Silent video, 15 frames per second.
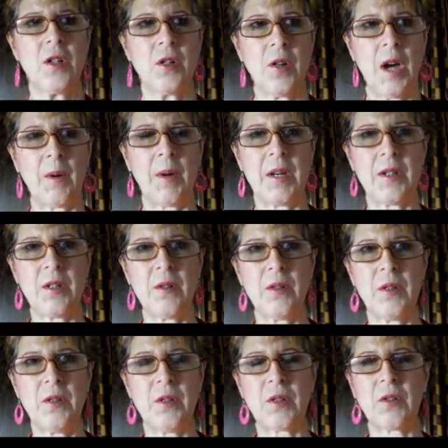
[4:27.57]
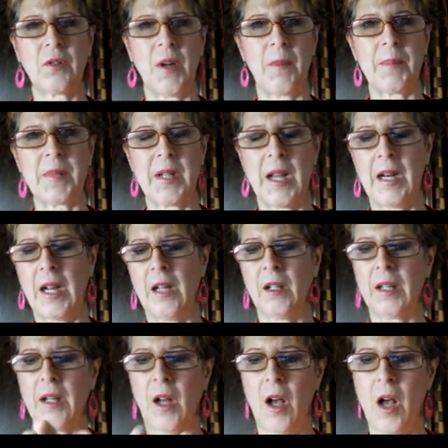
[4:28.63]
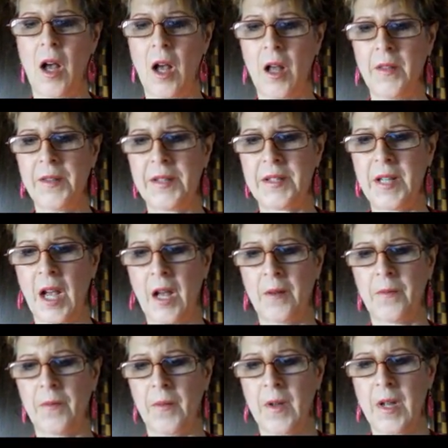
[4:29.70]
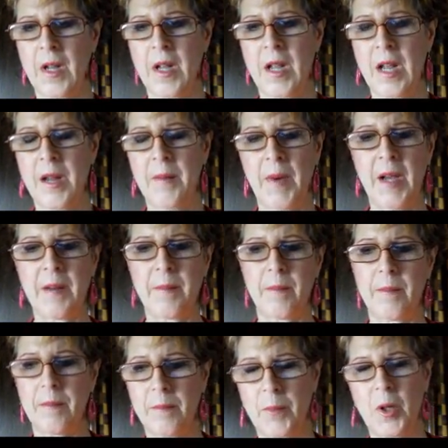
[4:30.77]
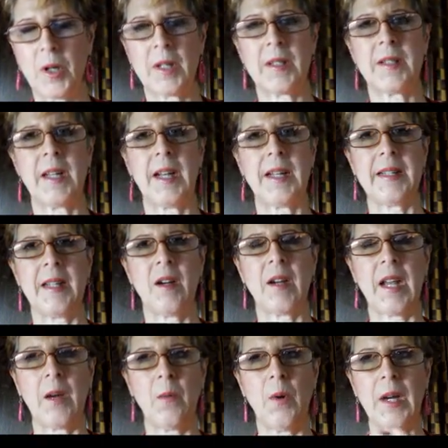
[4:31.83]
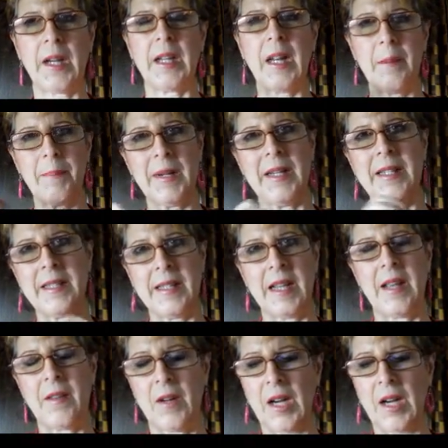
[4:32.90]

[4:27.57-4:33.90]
want to do a new script, and I look at all the stuff in my books, and I say, okay, what can I piece together?